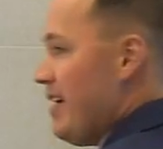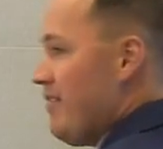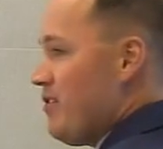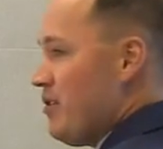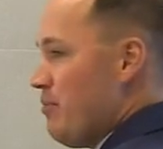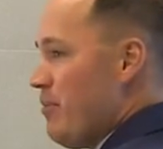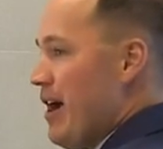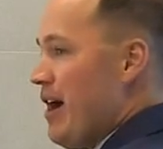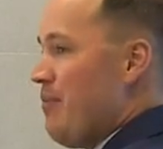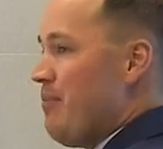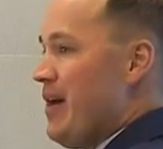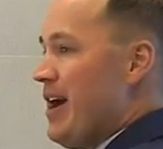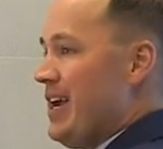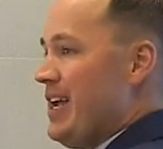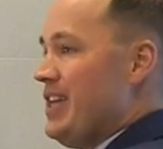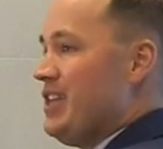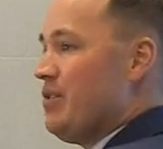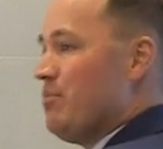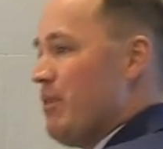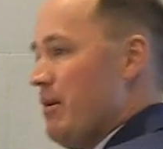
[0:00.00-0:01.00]
Governor Brownback
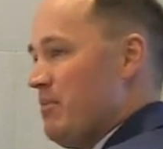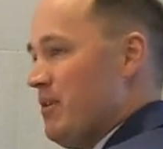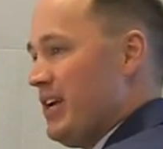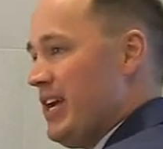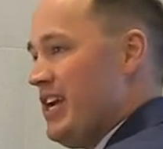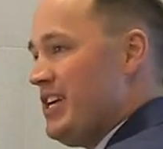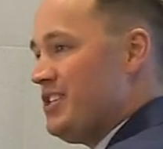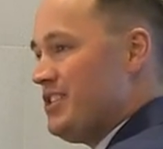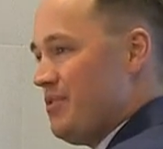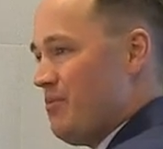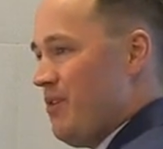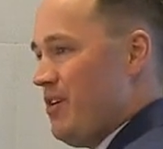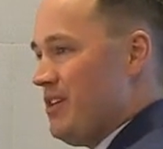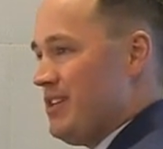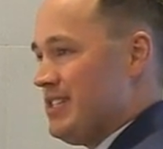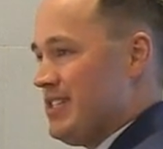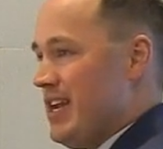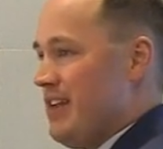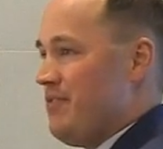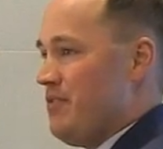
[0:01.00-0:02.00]
in their publication. Well,
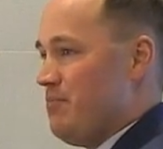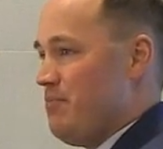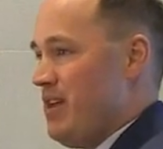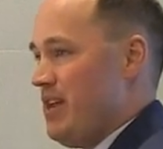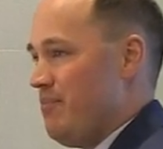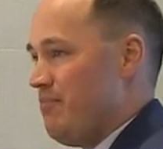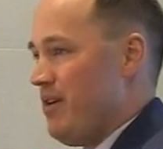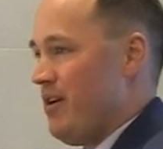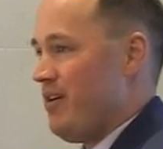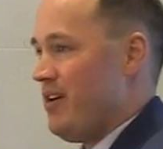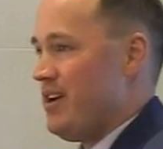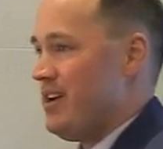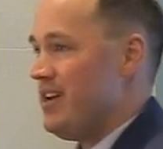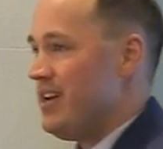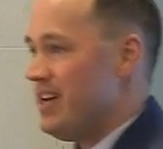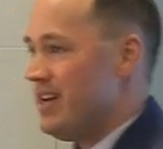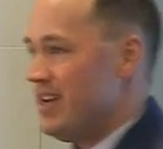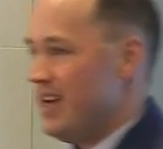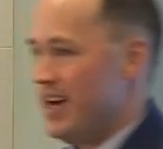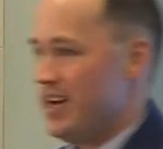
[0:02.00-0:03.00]
instead of it being buried
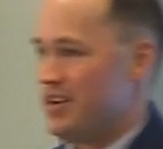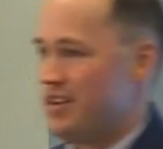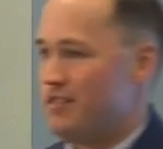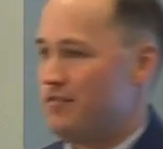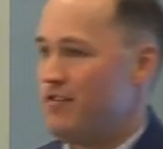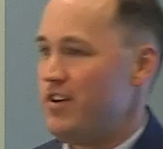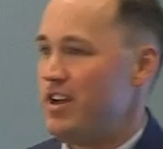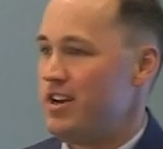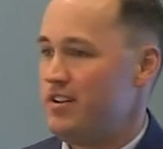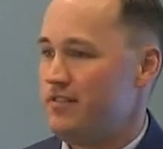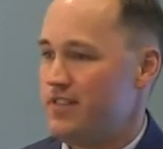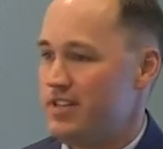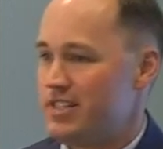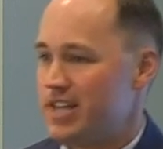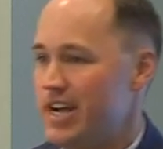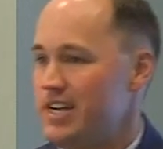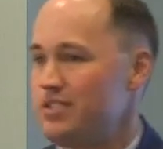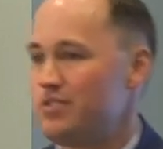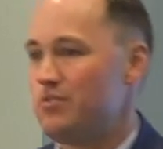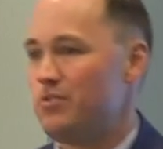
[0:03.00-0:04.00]
under the feet of these
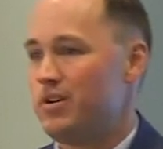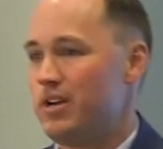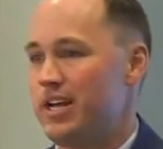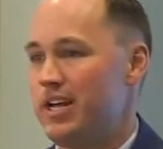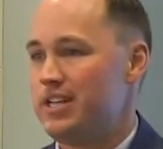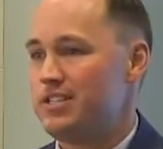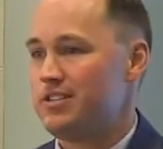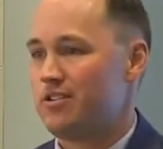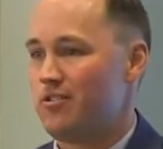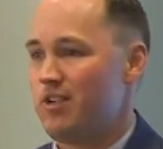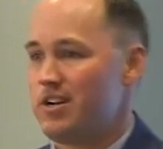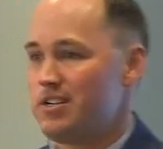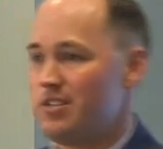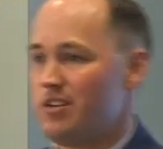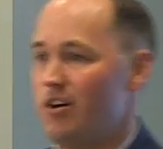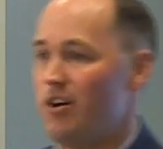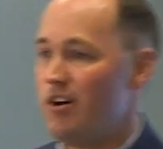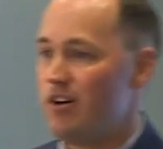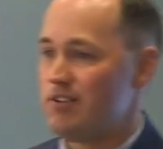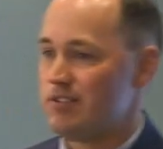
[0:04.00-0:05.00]
high school kids across
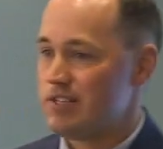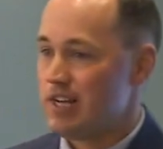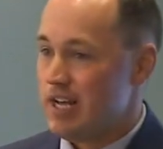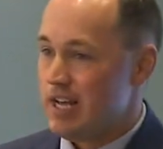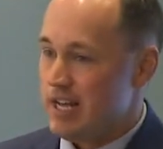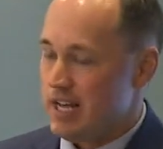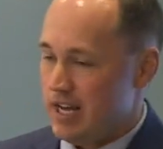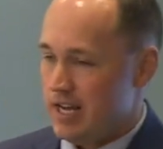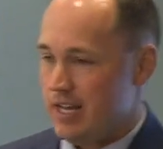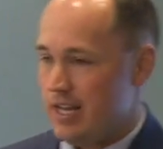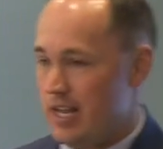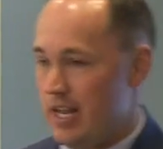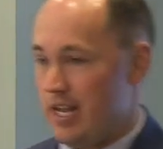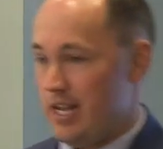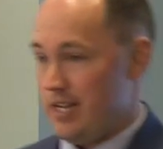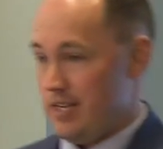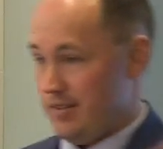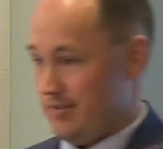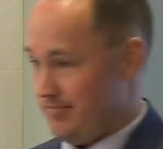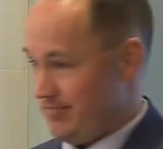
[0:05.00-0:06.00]
the halls,
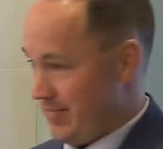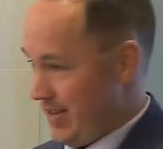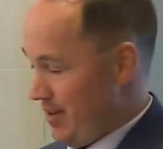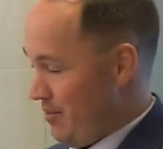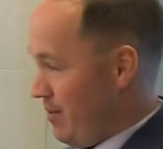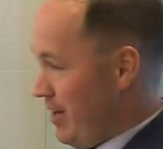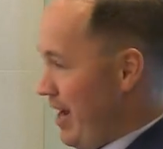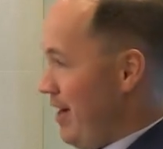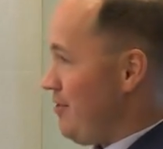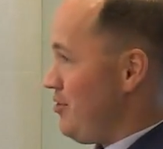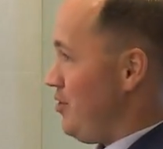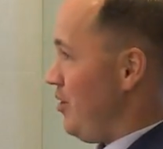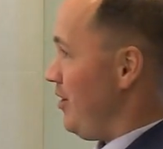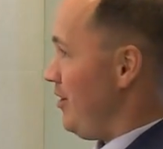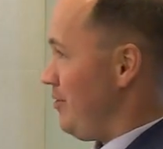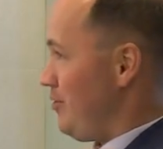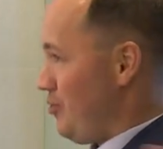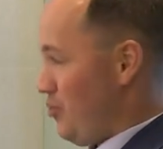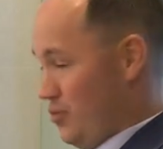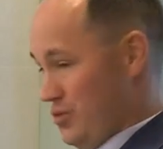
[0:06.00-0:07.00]
it went out to
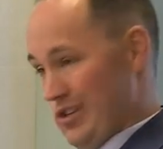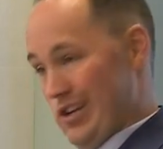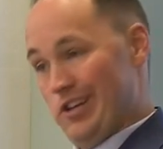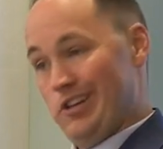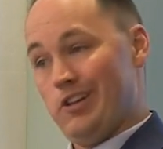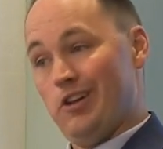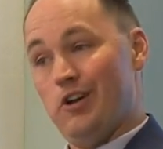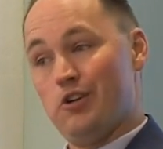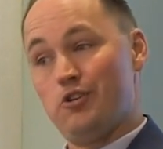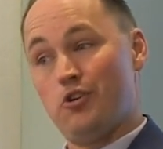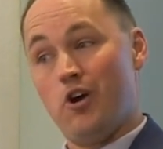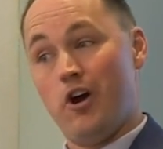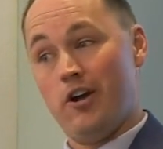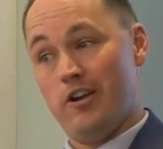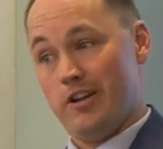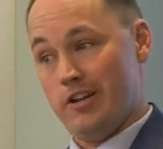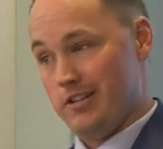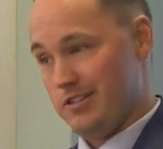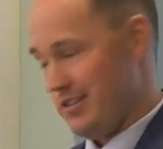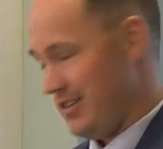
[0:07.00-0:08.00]
a slightly larger
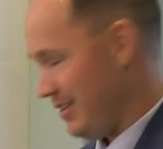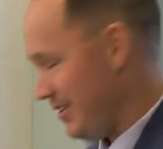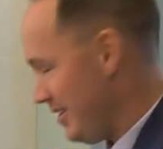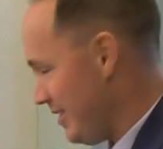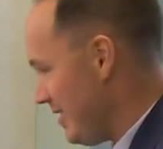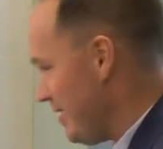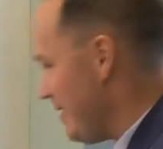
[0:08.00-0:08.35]
audience.